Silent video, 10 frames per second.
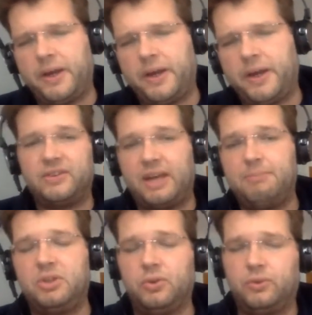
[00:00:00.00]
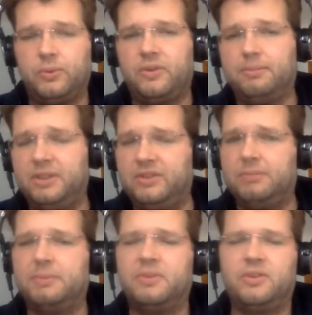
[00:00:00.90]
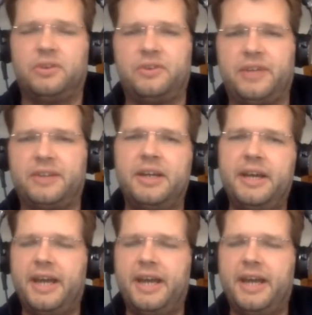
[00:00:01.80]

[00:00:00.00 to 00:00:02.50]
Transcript: and this can be used with Debezium on the source side,